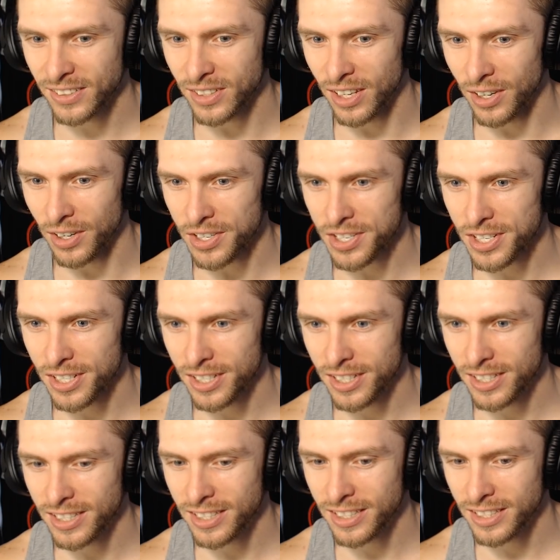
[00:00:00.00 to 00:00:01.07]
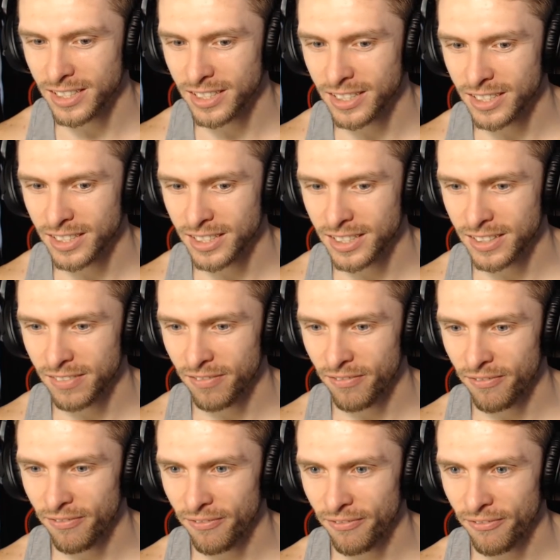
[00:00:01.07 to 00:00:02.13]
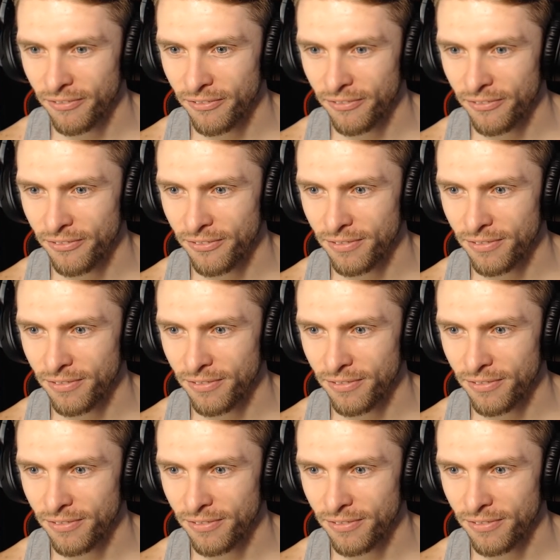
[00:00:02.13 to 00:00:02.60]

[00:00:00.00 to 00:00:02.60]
Oh gosh. All right,